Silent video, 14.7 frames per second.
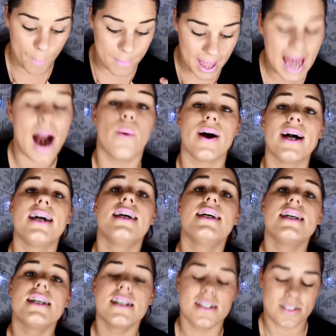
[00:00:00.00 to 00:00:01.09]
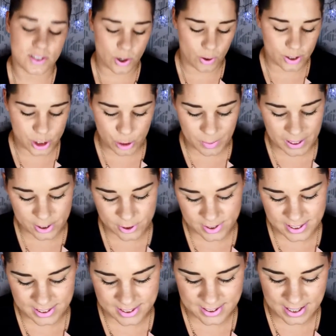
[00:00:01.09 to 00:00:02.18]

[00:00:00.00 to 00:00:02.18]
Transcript: power. So it should be interesting to